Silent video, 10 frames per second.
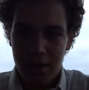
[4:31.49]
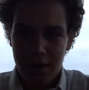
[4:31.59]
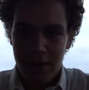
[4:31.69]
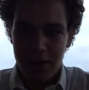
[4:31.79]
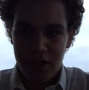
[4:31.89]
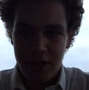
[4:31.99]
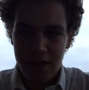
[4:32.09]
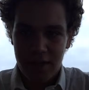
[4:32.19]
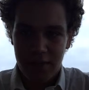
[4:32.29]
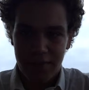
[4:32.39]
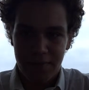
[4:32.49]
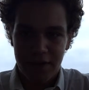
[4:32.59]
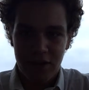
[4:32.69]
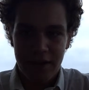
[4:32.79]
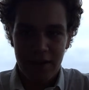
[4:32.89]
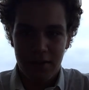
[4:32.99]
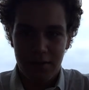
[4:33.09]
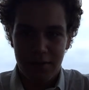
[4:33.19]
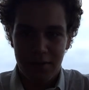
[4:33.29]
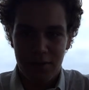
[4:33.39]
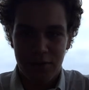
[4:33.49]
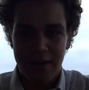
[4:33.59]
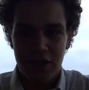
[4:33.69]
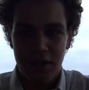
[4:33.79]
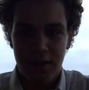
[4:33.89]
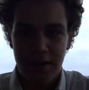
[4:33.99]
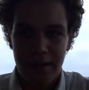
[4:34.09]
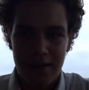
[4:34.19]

Cryogenic refrigeration